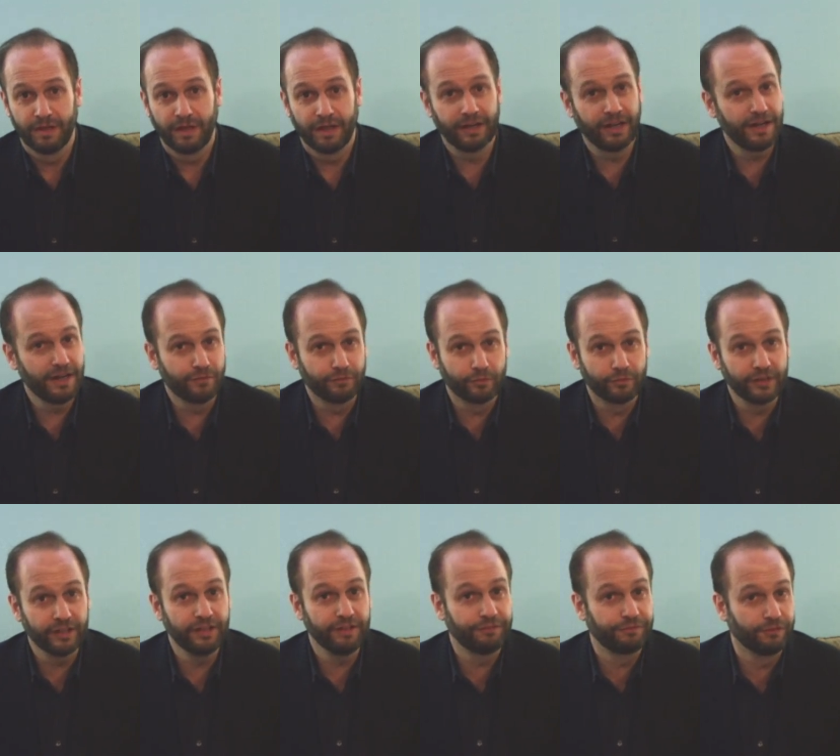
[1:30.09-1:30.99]
And I never
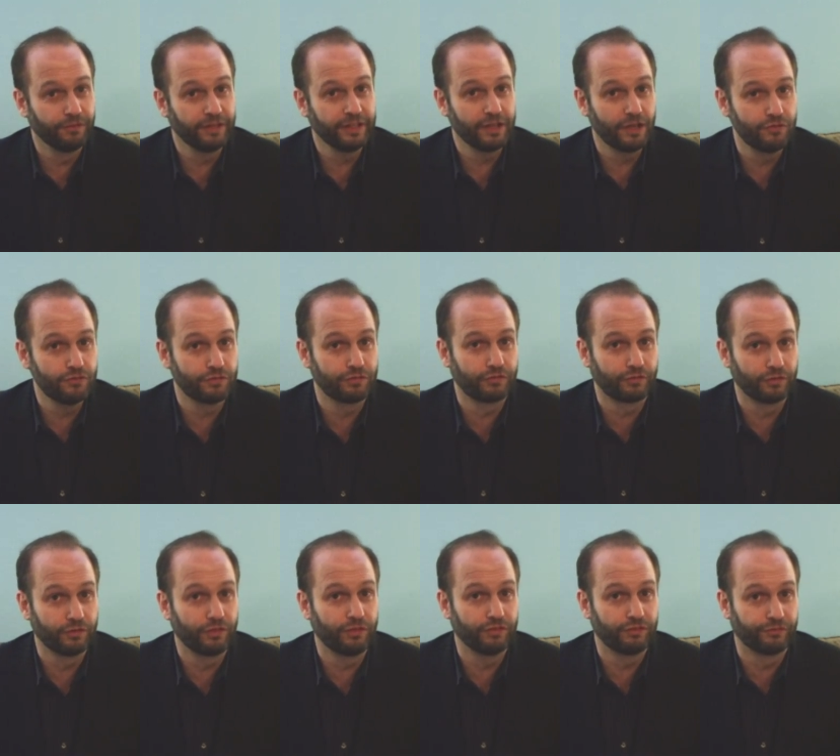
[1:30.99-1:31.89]
really fully
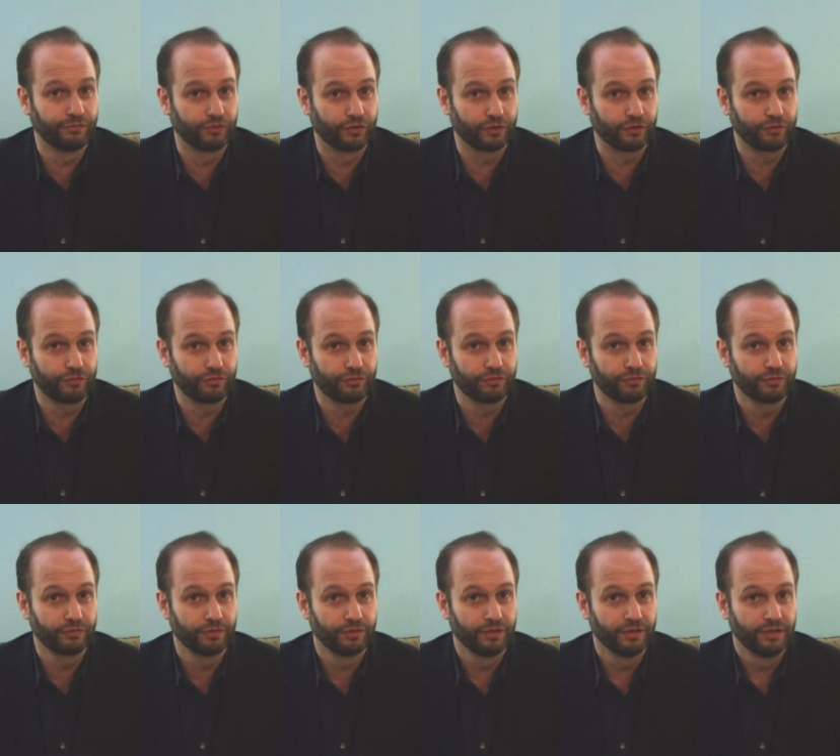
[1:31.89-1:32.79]
understood this
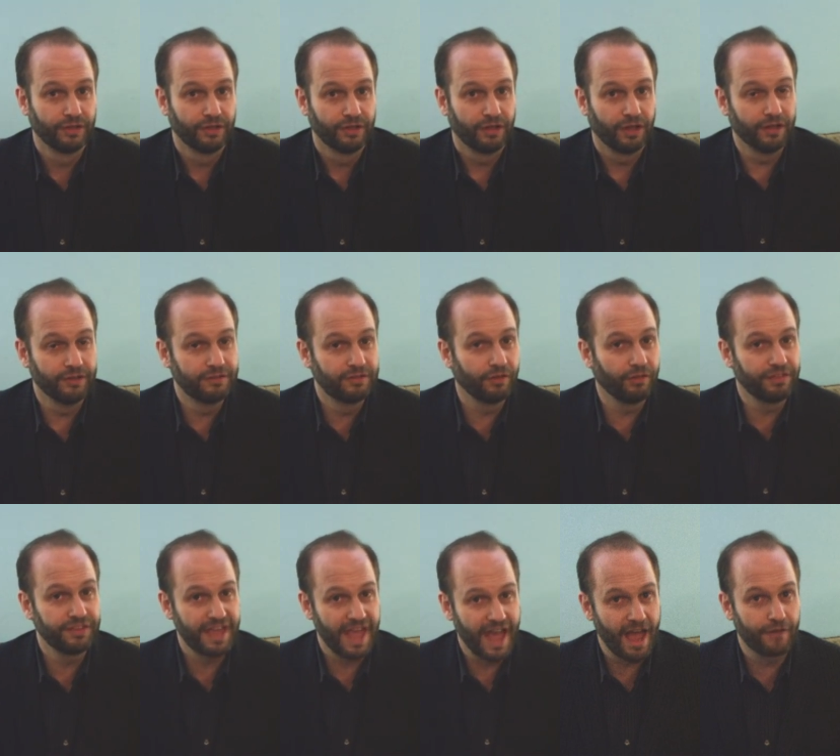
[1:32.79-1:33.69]
verse
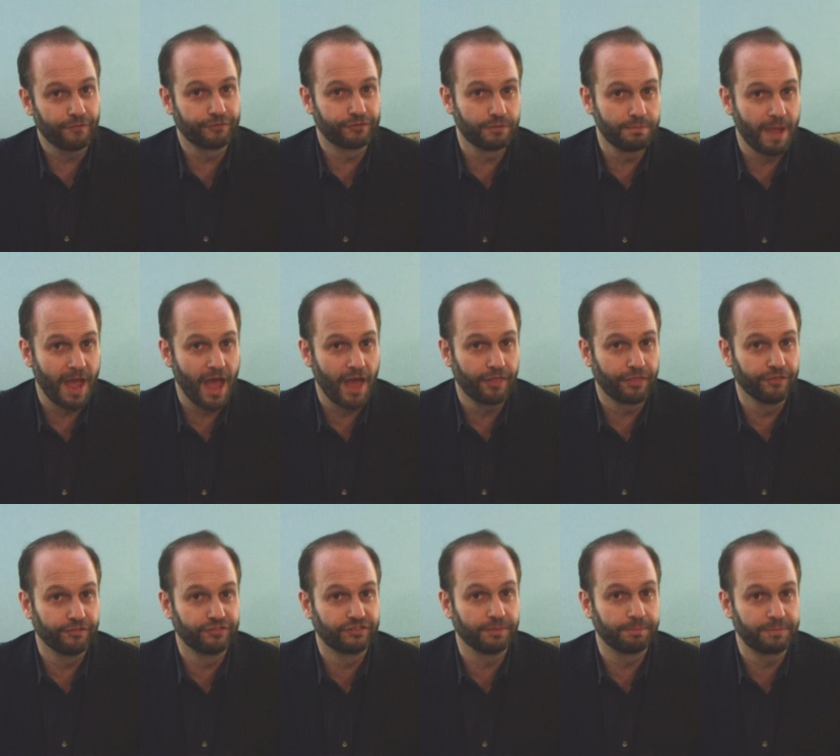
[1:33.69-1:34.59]
until the aftermath
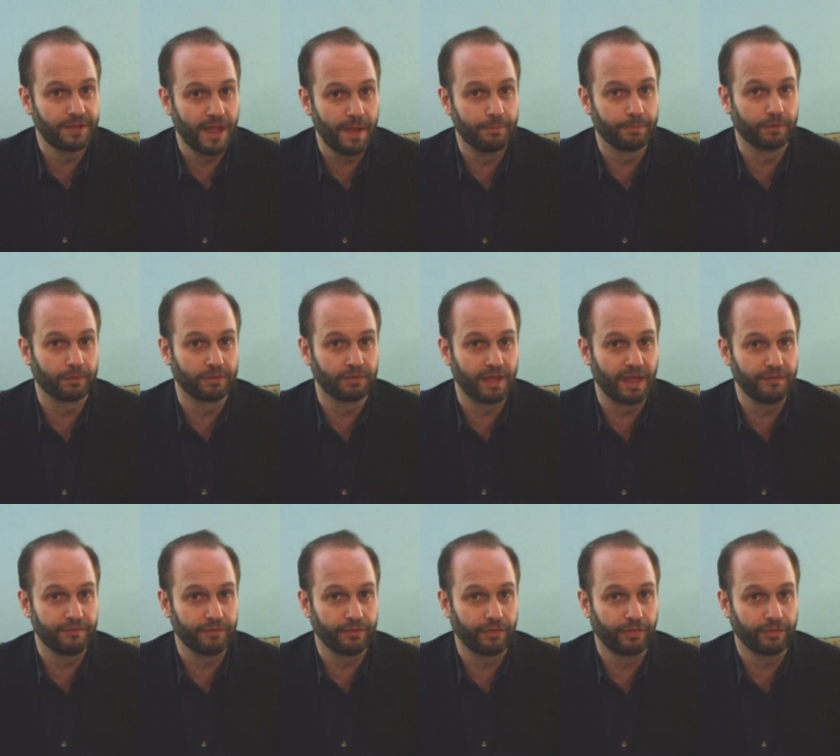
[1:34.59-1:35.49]
of September
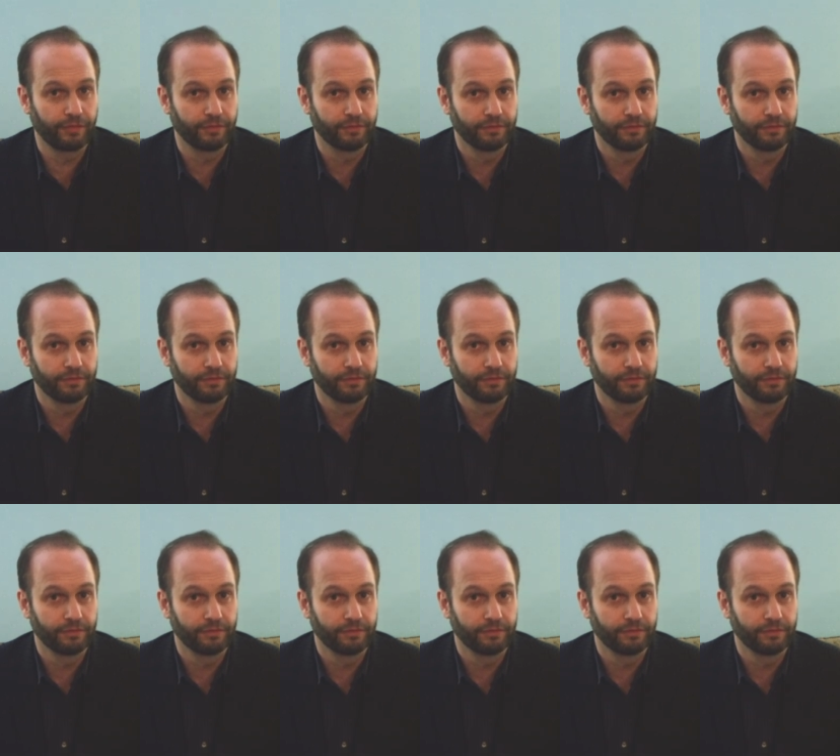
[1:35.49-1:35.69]
11th.